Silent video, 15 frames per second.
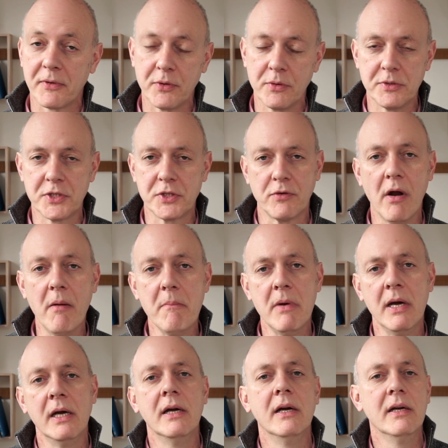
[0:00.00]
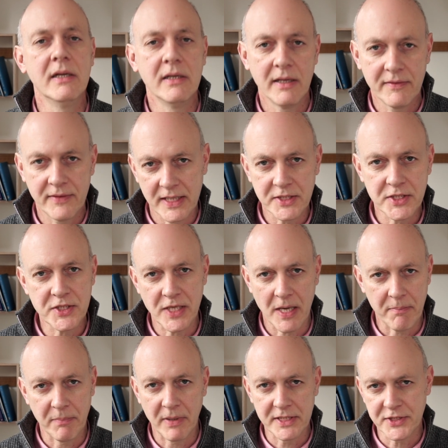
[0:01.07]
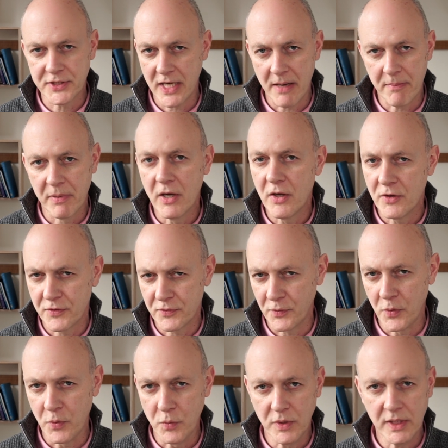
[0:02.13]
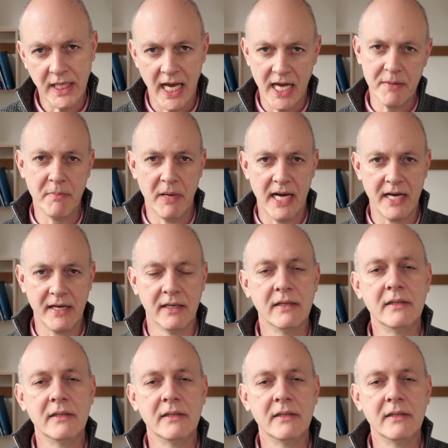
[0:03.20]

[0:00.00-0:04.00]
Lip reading: through Scrum, then step by step through Kanban.